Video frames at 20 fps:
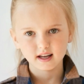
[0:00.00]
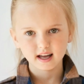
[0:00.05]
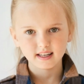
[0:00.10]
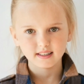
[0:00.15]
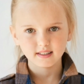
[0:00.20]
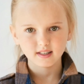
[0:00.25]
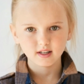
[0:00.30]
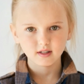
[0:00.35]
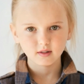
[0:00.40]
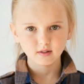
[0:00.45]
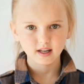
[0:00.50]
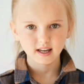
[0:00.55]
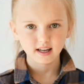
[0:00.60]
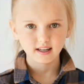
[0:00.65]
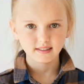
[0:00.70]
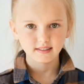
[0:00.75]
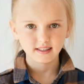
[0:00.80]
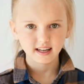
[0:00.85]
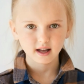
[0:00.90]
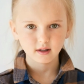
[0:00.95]
Its
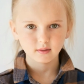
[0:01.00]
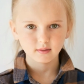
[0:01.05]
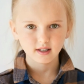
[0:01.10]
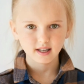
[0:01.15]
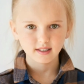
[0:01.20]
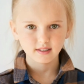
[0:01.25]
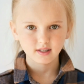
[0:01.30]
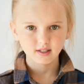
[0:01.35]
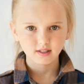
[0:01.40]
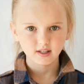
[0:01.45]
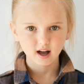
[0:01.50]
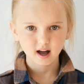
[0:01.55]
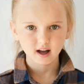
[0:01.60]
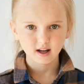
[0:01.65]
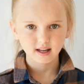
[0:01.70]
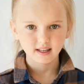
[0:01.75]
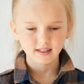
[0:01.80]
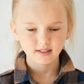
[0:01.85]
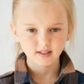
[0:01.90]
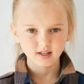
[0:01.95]
unique sound and
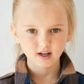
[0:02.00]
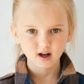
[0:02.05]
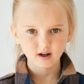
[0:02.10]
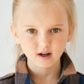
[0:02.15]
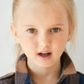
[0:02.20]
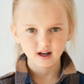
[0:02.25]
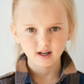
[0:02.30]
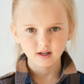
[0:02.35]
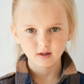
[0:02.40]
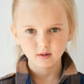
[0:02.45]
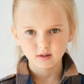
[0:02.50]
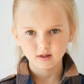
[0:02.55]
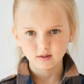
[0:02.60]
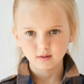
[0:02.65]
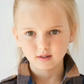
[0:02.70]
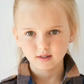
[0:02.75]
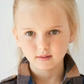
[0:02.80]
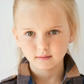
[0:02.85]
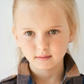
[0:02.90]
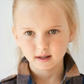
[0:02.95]
strong historical
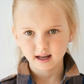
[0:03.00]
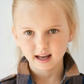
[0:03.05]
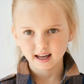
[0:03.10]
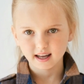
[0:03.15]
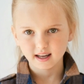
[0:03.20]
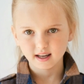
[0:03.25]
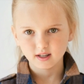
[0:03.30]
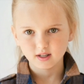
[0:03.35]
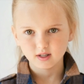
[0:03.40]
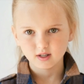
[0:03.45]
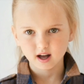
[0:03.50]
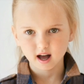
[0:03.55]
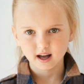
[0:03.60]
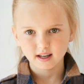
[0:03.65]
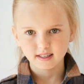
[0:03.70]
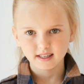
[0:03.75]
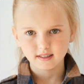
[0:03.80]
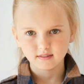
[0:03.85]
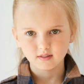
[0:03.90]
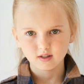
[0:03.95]
roots make it an
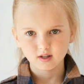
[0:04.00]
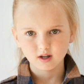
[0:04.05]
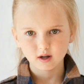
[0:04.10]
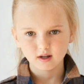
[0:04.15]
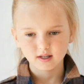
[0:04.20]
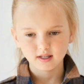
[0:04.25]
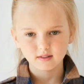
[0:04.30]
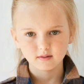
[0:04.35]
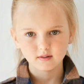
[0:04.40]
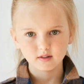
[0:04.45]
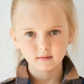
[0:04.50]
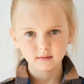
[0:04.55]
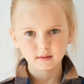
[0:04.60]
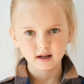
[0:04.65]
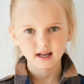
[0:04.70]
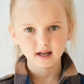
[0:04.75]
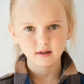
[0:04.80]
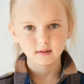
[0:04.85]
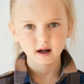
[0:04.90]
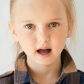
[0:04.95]
attractive choice for
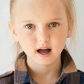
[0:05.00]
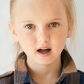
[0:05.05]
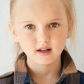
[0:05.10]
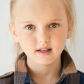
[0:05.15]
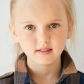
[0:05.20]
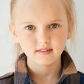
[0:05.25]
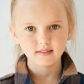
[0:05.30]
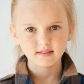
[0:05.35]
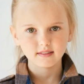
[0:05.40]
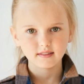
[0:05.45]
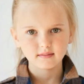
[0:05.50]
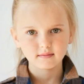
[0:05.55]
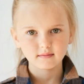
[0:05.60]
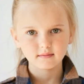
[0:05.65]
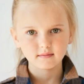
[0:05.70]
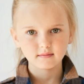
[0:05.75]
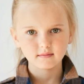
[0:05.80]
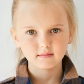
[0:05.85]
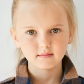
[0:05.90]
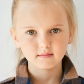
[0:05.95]
many parents.
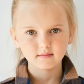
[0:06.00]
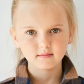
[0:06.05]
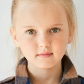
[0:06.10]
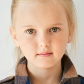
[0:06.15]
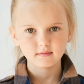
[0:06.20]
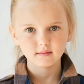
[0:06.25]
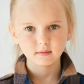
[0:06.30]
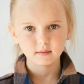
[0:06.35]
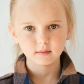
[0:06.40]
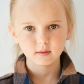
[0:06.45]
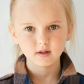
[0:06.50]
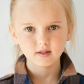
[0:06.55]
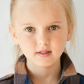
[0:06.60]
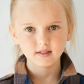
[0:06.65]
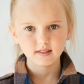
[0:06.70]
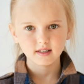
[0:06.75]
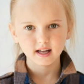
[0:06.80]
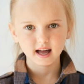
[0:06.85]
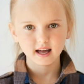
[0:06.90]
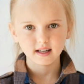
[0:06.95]

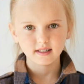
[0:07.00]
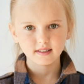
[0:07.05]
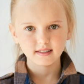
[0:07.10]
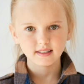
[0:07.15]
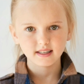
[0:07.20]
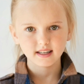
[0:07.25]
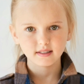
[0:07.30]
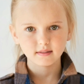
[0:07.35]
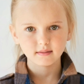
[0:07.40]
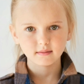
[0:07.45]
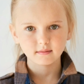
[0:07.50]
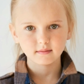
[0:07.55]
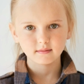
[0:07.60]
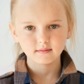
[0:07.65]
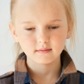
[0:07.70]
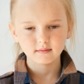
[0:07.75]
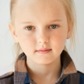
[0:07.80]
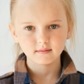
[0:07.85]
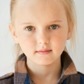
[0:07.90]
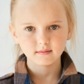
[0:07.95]
Personality
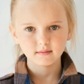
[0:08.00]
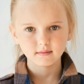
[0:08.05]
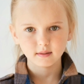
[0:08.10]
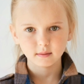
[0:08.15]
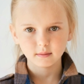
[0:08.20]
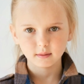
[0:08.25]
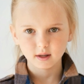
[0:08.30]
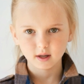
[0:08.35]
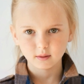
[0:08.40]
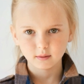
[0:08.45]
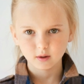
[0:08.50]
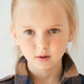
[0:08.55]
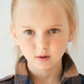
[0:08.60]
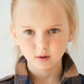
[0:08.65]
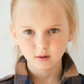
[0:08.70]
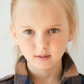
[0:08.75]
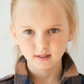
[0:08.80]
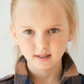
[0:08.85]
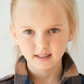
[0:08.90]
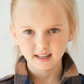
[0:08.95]
People
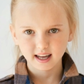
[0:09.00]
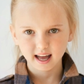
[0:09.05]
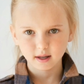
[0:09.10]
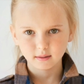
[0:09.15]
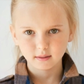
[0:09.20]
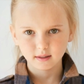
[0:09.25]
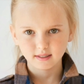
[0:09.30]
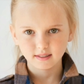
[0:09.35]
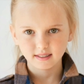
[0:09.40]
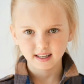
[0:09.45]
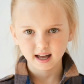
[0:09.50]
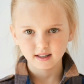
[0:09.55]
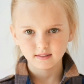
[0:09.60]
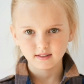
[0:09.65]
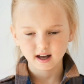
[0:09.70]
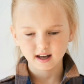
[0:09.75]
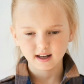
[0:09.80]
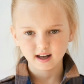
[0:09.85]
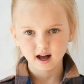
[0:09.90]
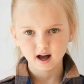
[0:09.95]
with the name
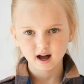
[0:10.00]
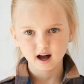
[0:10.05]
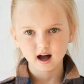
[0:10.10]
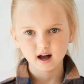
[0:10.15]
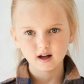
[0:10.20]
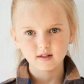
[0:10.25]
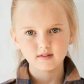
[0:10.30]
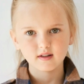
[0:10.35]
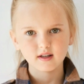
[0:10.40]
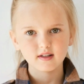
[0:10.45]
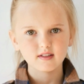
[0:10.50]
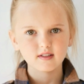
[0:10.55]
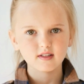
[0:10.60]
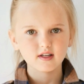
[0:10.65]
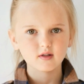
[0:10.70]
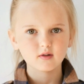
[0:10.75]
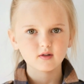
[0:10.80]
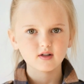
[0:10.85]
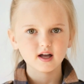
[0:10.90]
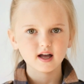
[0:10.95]
Estevan are often
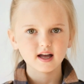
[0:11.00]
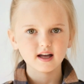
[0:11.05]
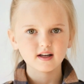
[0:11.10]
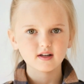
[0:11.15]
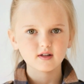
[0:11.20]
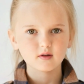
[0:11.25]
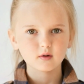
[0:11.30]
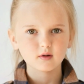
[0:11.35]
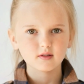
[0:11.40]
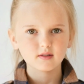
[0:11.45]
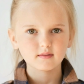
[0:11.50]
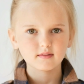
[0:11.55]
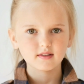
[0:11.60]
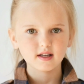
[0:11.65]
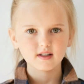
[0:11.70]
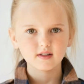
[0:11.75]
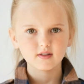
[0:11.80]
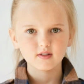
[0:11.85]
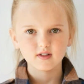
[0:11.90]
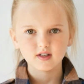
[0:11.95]
associated with
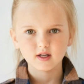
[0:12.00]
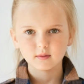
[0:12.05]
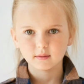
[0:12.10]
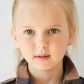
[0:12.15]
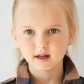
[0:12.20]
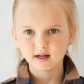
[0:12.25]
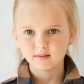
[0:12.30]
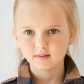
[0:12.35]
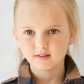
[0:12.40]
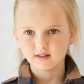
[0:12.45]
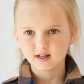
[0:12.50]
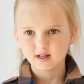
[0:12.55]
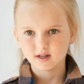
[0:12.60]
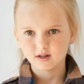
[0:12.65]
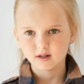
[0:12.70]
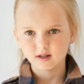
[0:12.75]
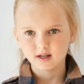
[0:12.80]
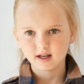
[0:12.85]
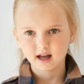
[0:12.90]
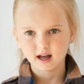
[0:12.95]
leadership and
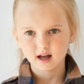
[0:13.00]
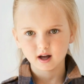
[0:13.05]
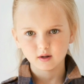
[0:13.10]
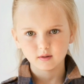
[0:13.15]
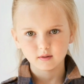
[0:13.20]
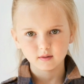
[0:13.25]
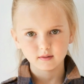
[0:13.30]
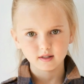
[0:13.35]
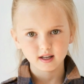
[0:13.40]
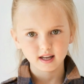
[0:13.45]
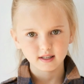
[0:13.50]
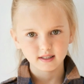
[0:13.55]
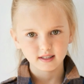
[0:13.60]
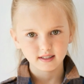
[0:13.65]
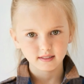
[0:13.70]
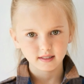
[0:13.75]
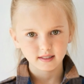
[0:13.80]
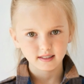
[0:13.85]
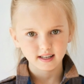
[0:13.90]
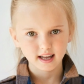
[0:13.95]
victory,
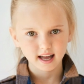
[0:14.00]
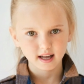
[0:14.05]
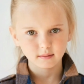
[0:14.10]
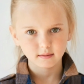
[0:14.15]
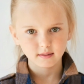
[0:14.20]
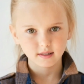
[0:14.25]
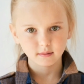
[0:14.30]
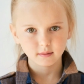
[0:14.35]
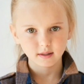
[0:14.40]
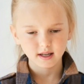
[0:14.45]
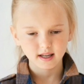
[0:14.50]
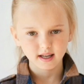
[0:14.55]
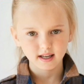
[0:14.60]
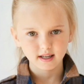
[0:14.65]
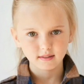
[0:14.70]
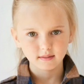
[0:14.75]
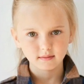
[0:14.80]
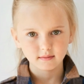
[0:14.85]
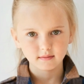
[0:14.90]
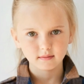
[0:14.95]
reflecting the name's
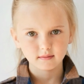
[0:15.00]
meaning.